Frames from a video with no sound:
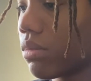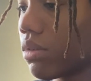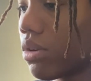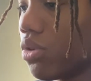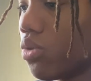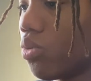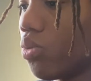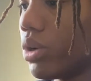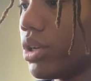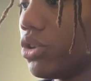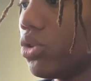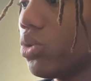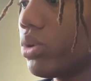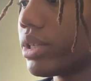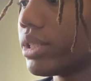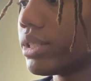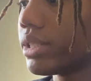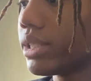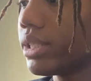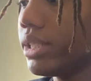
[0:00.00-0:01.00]
When you
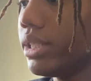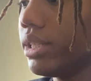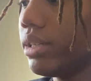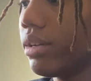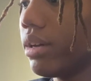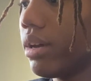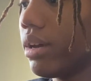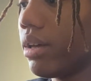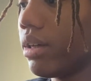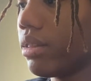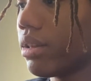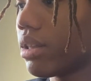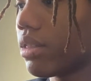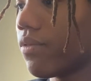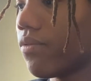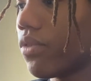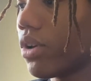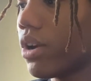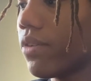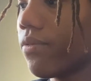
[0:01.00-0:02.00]
can see that the
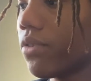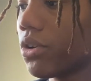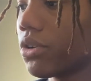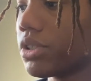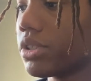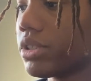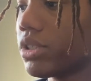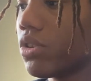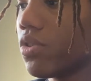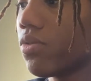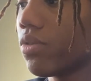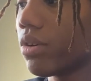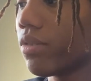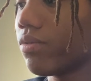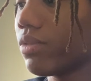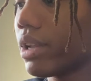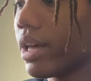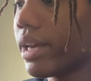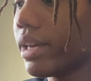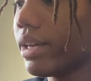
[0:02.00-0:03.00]
very first silver of
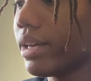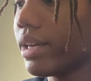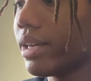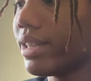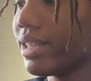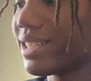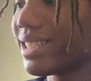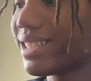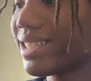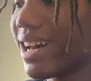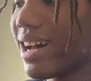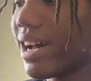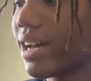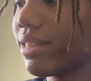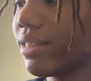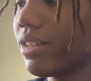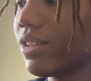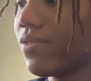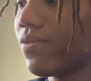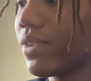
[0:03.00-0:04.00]
light in the sky,
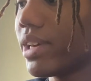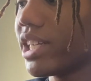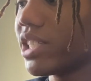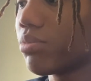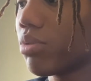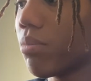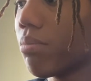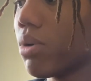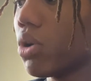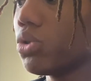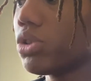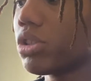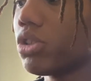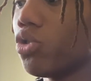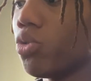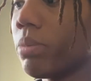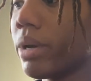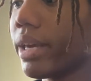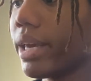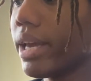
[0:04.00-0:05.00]
this phase promotes new
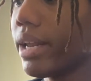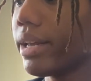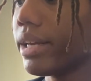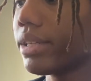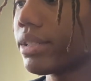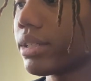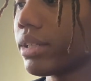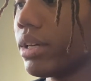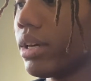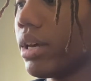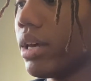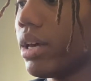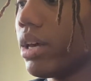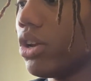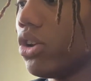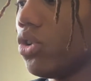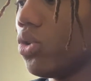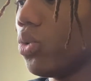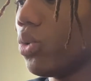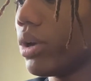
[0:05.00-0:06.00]
beginnings,
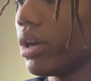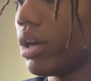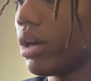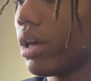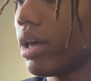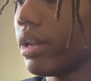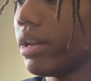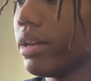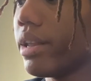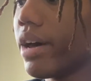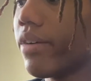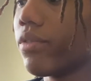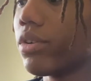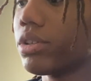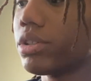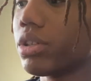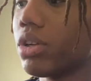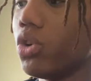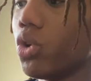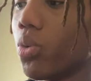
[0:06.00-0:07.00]
new
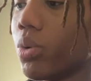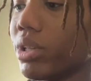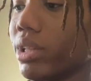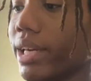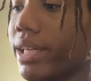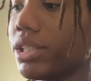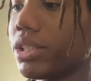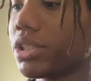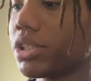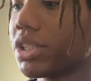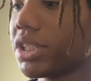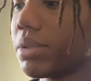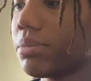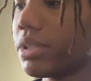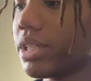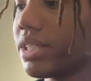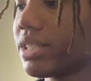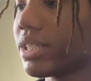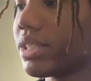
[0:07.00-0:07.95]
endeavors, new relationships. It's a